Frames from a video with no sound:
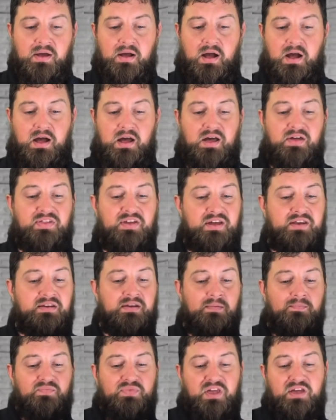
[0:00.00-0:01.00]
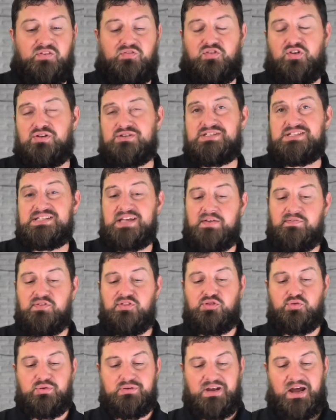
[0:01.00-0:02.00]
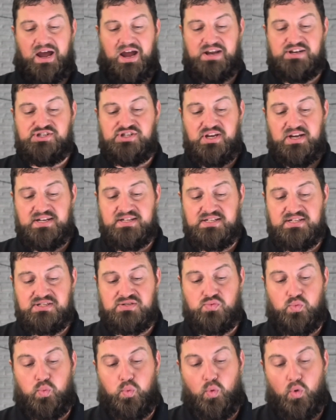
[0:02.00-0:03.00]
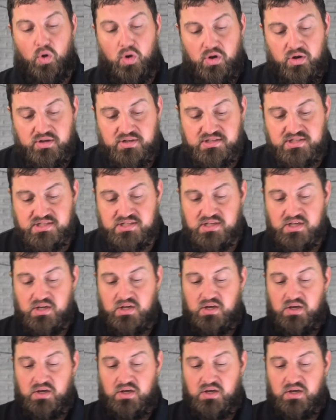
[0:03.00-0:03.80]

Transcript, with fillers: Uh, and then in verse 7 through 9, Jesus warns,